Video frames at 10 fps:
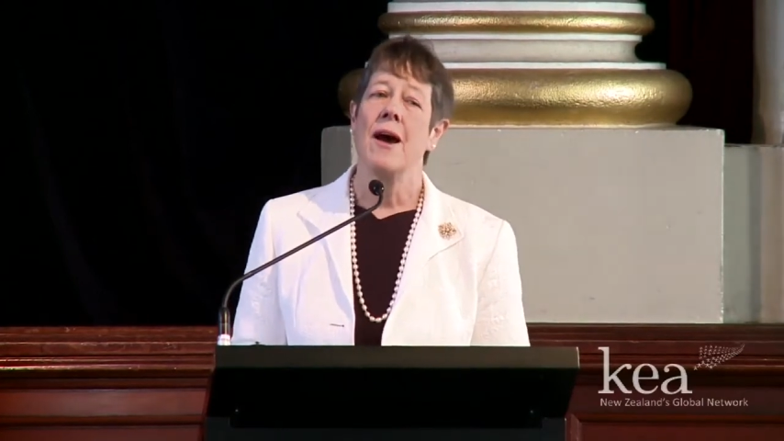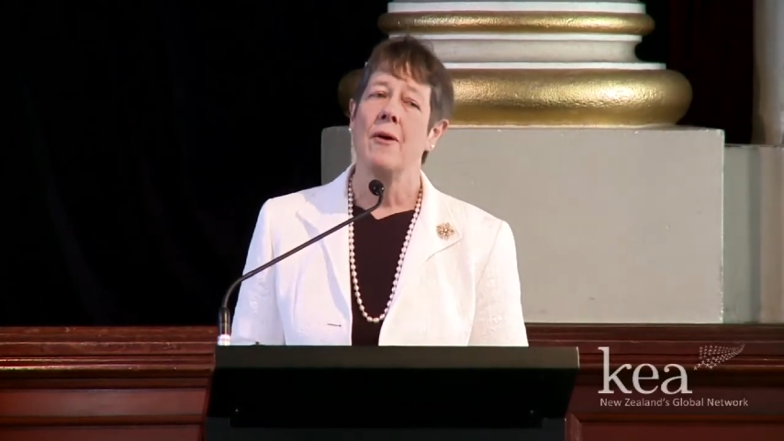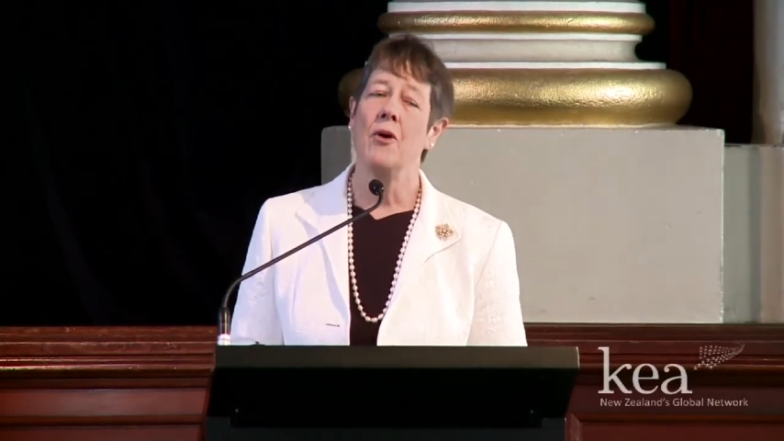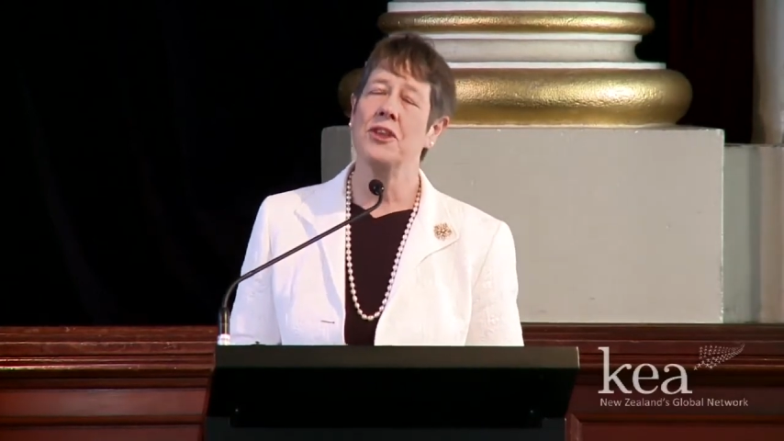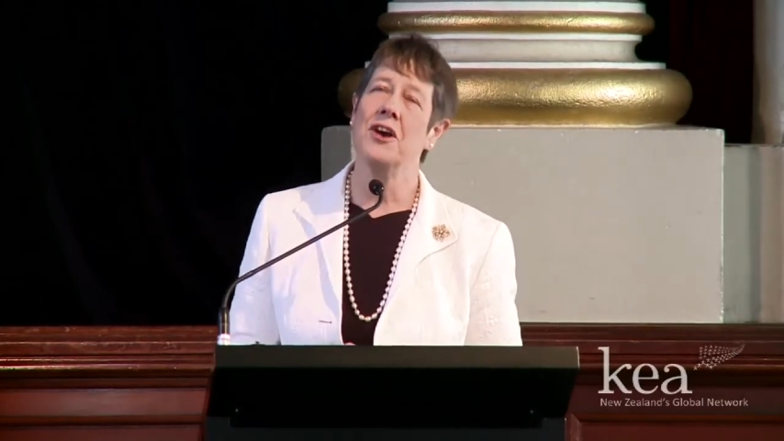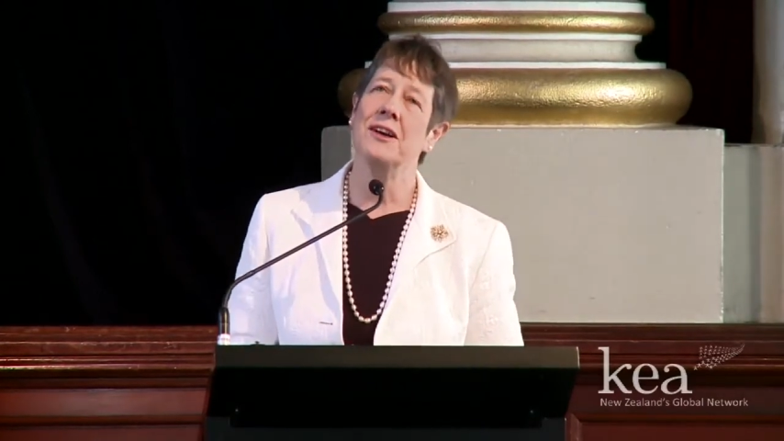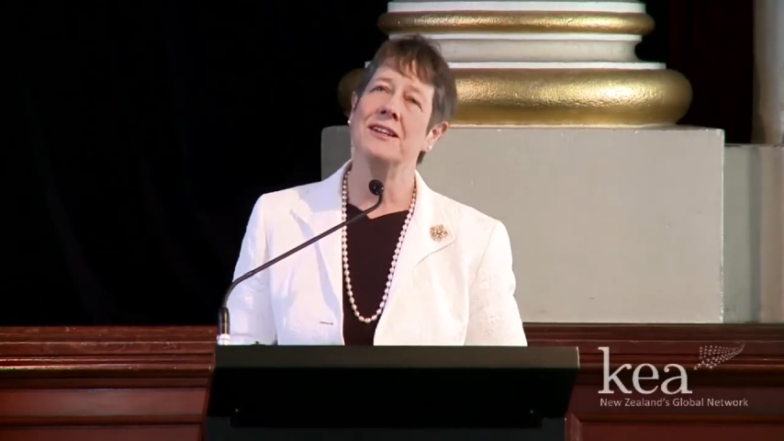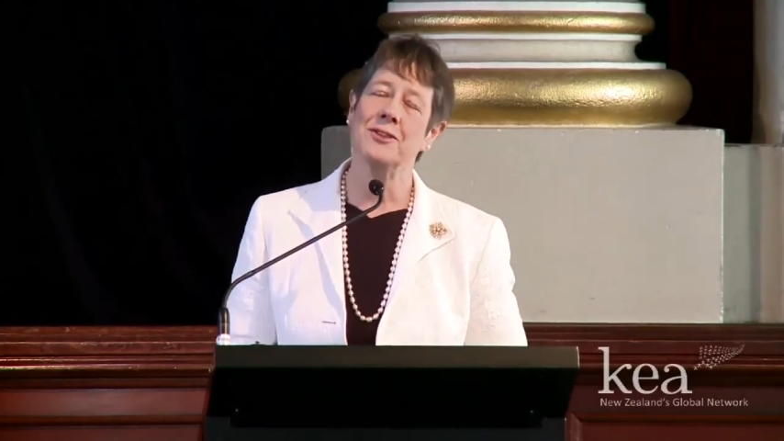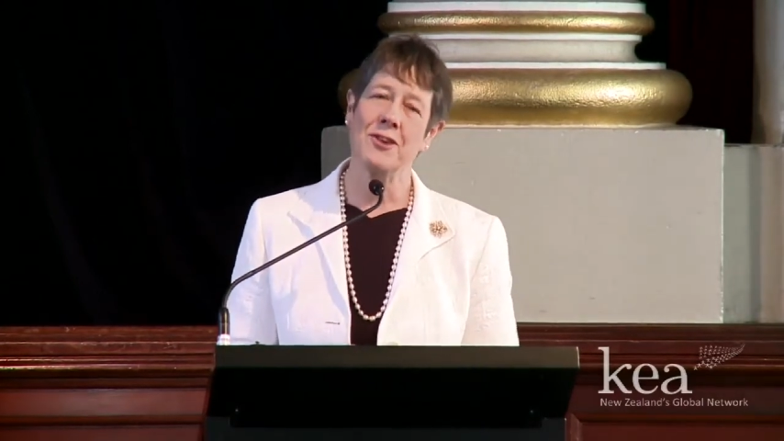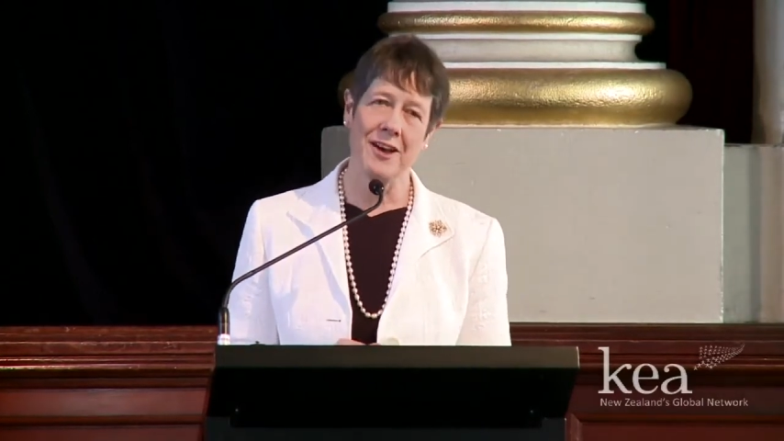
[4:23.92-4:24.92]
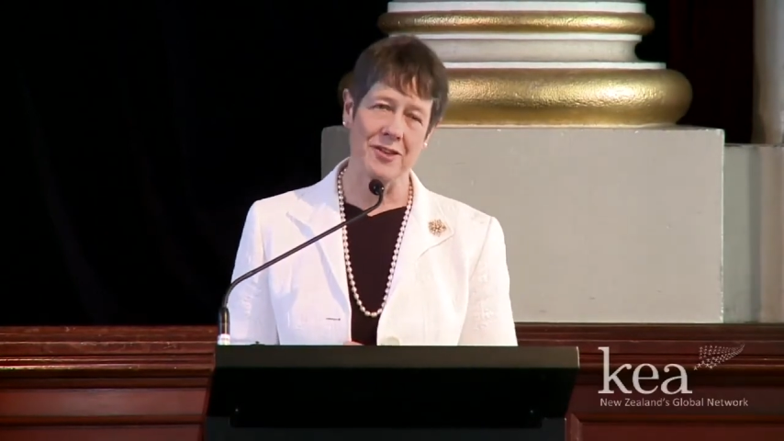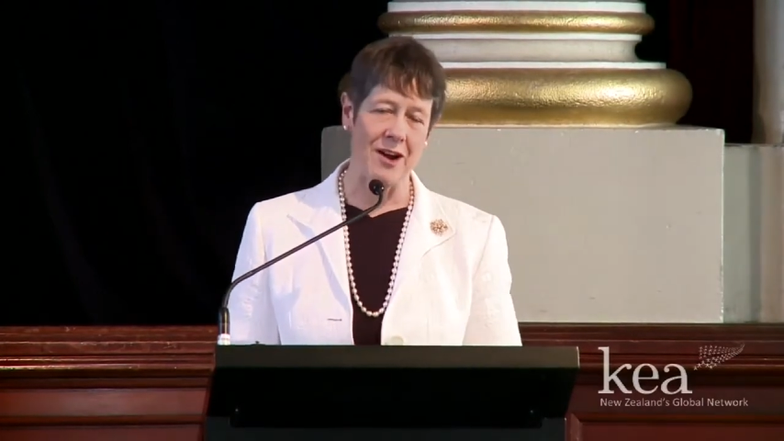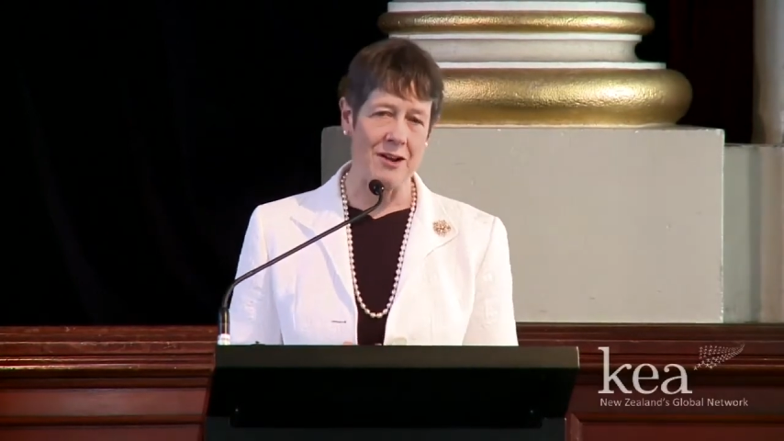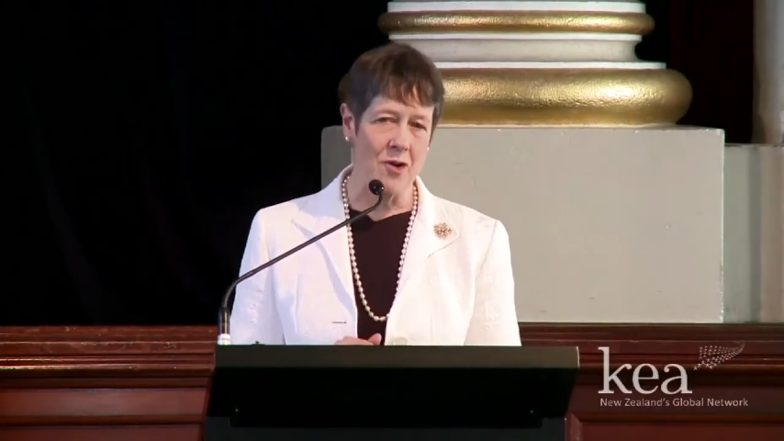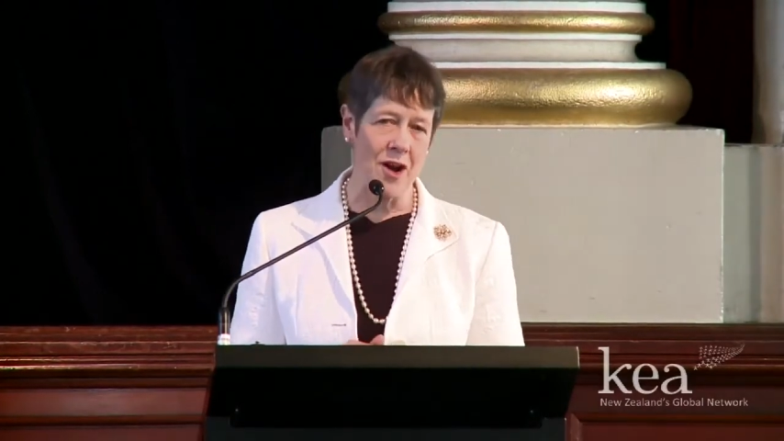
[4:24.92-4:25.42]
Although it's rather
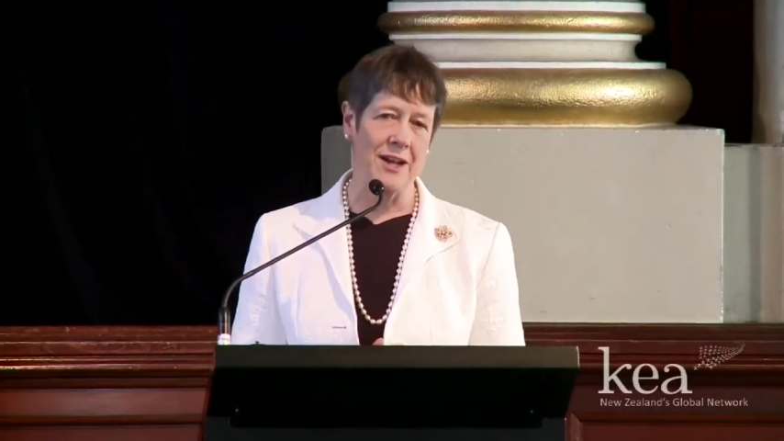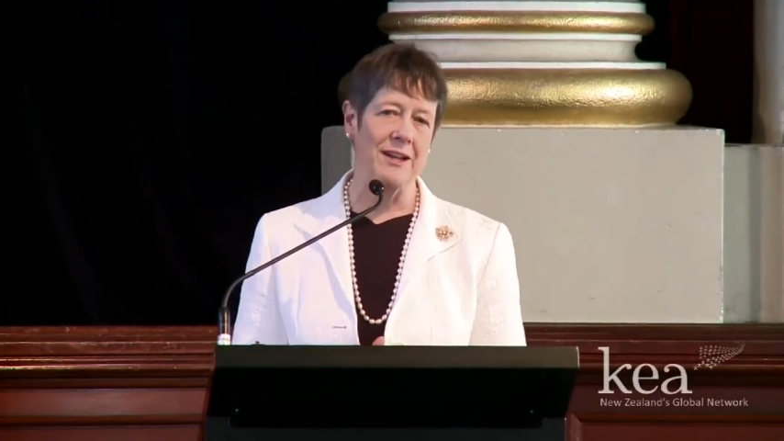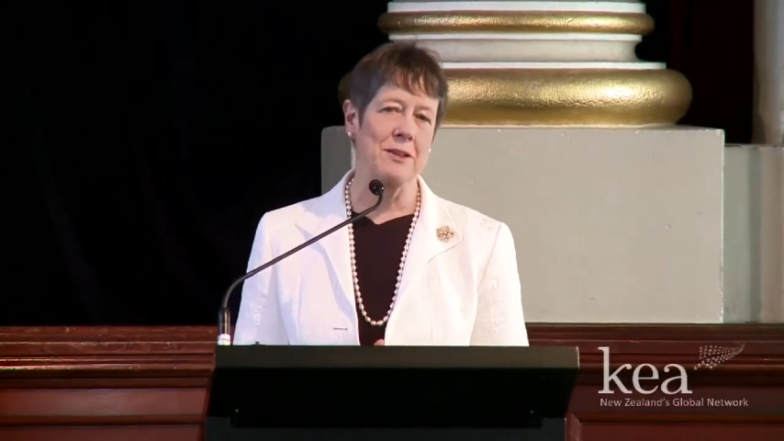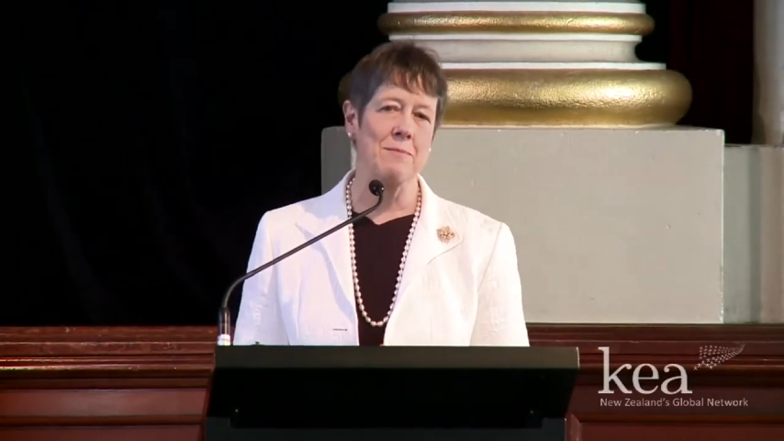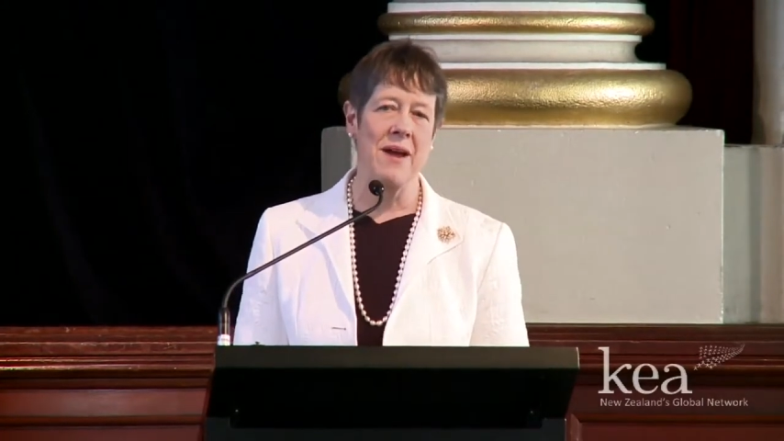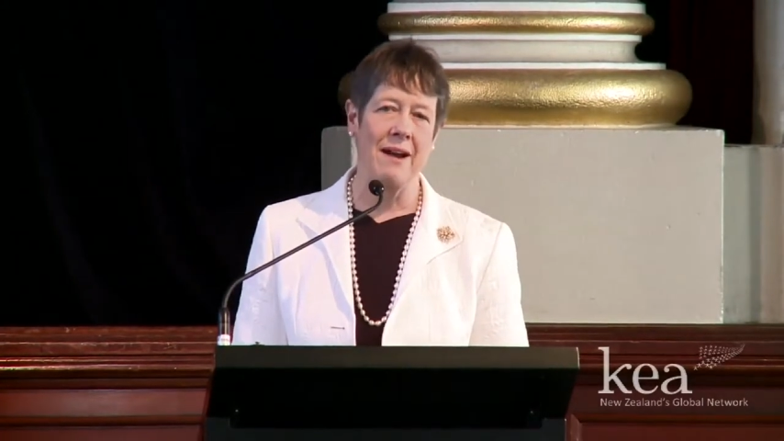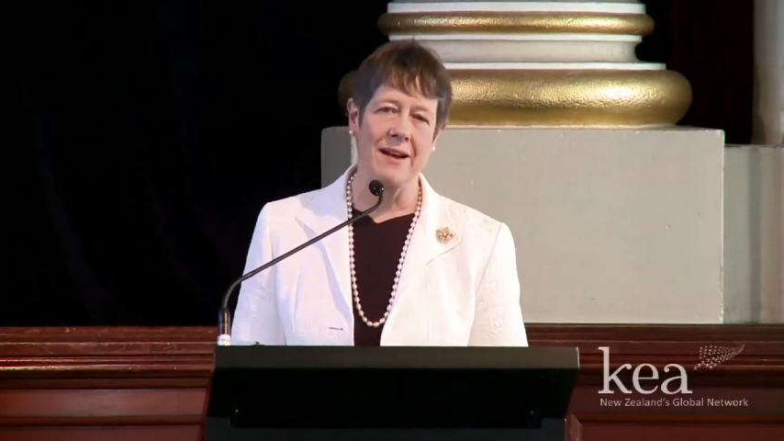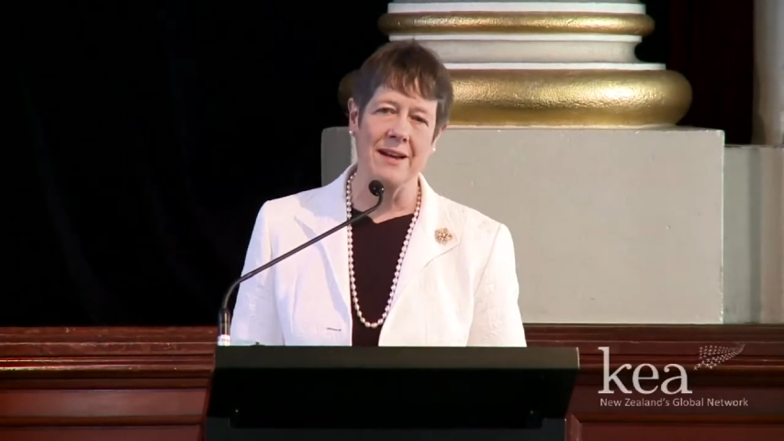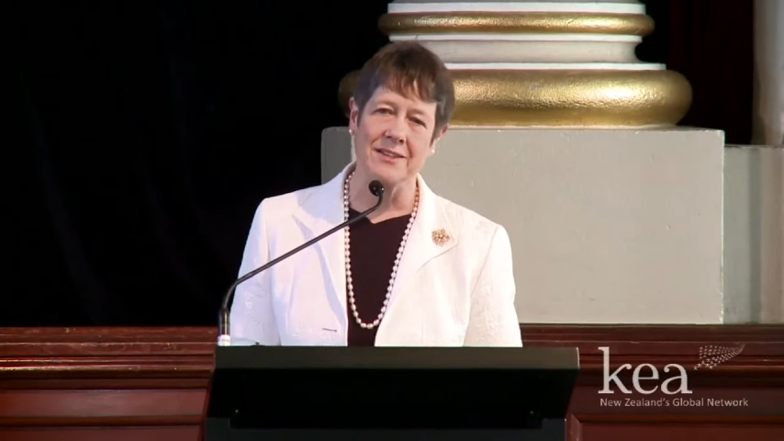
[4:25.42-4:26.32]
ironic that Marion